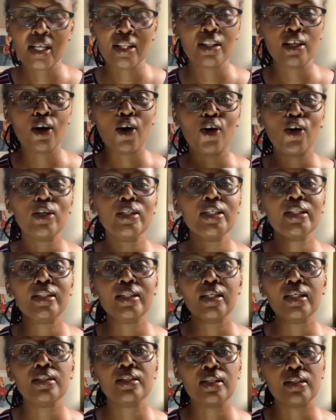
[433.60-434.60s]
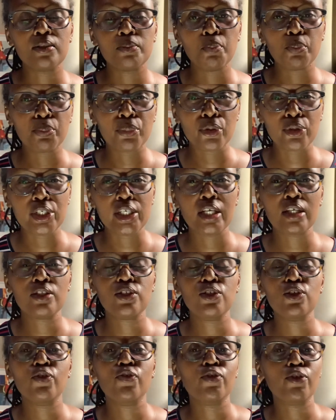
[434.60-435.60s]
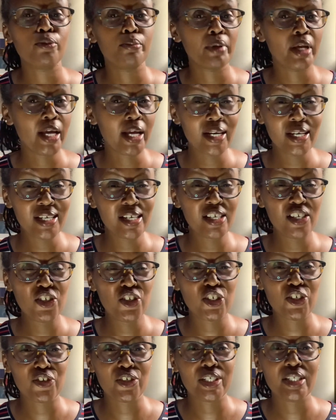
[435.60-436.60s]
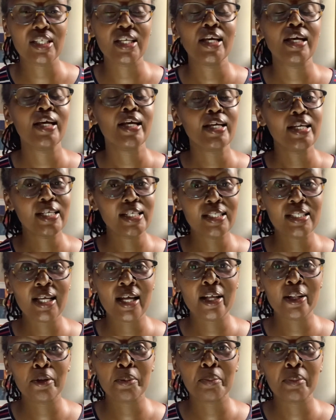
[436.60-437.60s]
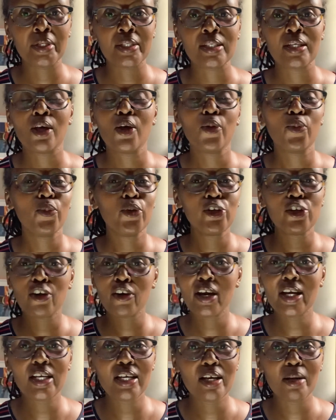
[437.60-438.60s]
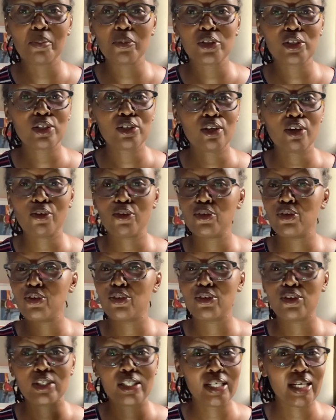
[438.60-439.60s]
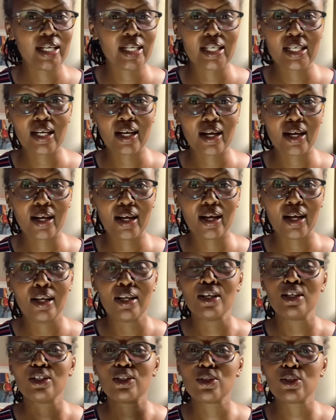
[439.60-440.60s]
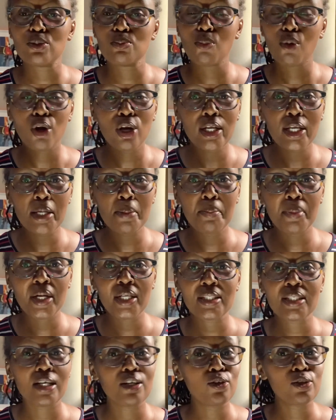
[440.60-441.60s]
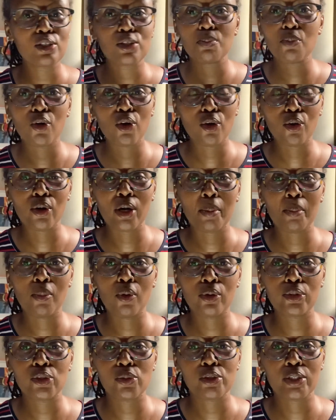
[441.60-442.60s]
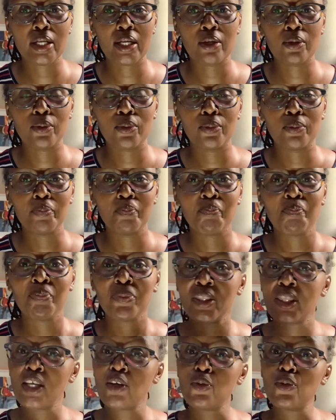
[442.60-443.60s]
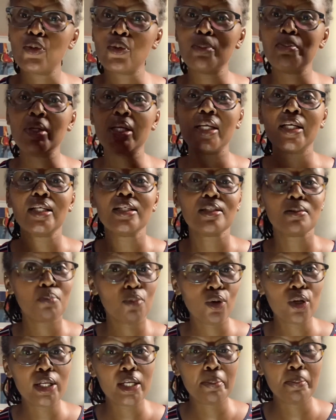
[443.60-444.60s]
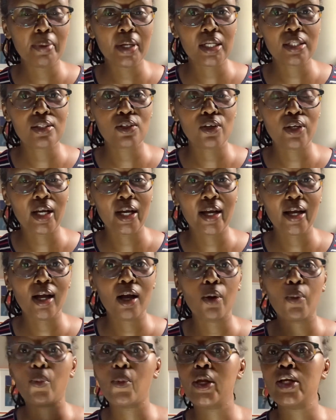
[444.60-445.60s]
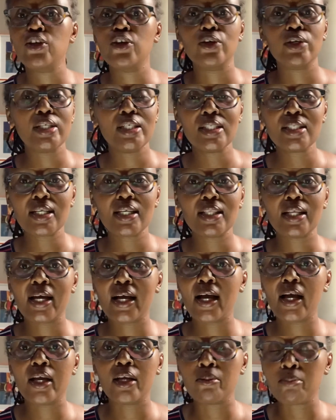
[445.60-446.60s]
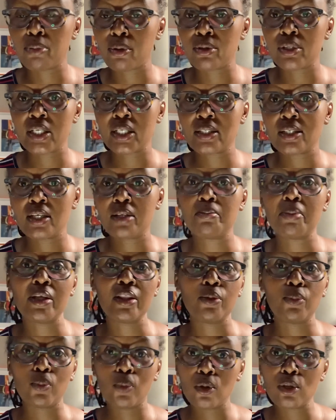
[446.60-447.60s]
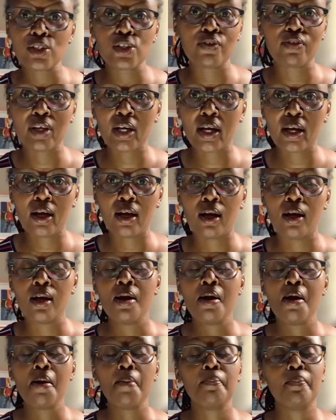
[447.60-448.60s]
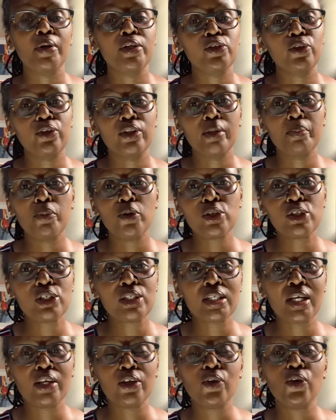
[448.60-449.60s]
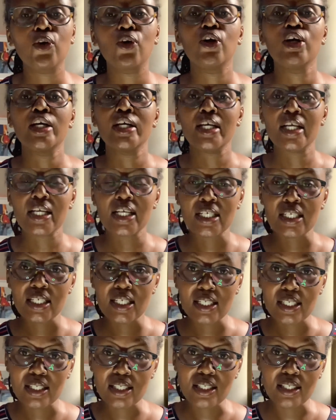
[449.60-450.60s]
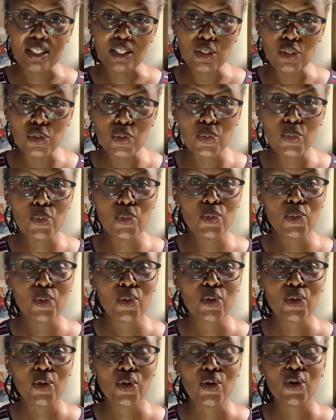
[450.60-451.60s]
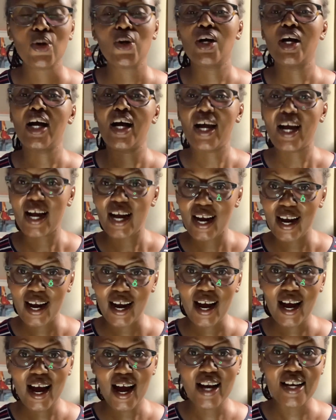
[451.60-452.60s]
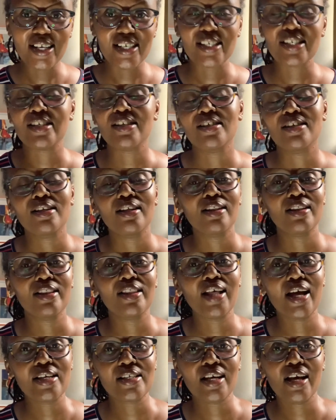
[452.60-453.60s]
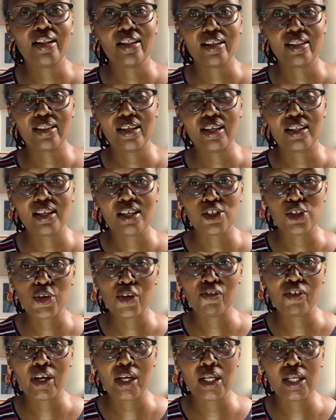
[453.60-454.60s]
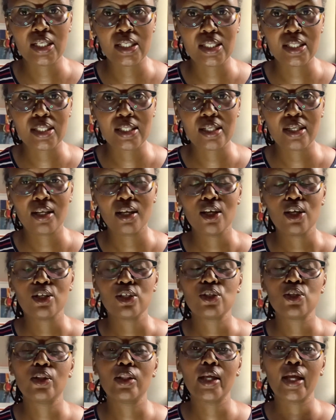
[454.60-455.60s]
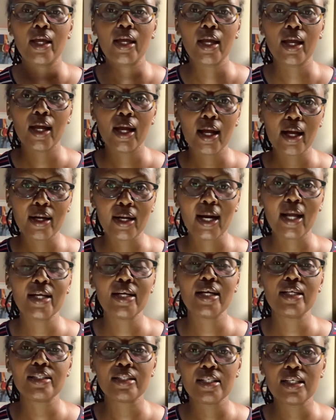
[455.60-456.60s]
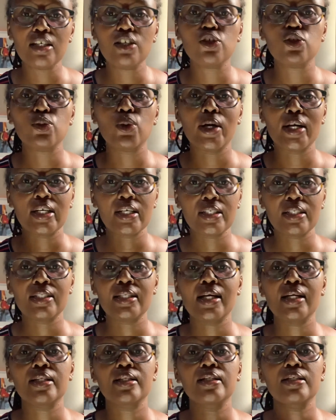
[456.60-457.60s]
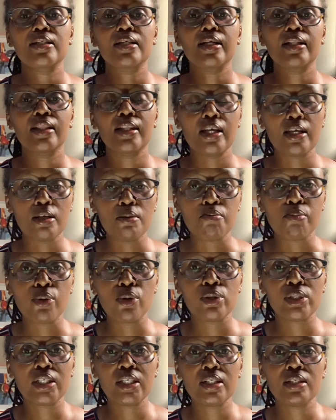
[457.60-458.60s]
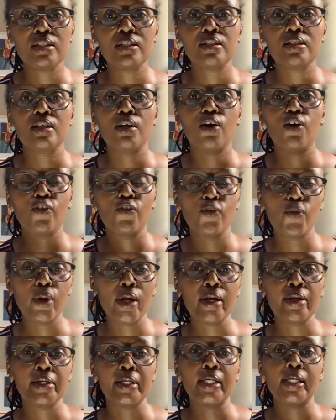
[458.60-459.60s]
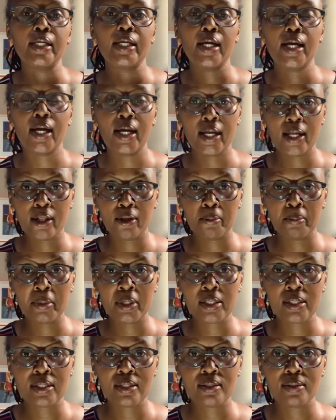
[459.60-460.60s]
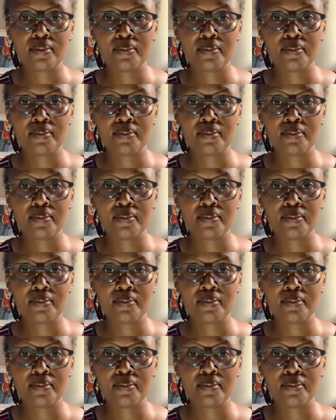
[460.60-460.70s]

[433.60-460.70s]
the only thing that protects you from head injuries is a helmet. When you're riding a motorcycle, you're not like in a car. So small impacts are not small on a motorcycle. They could be small impacts on a car when you're inside the car and protected by the walls of the car. But on the motorcycle, it is you and that other thing that you've hit. So the riders need to understand the importance of wearing a helmet.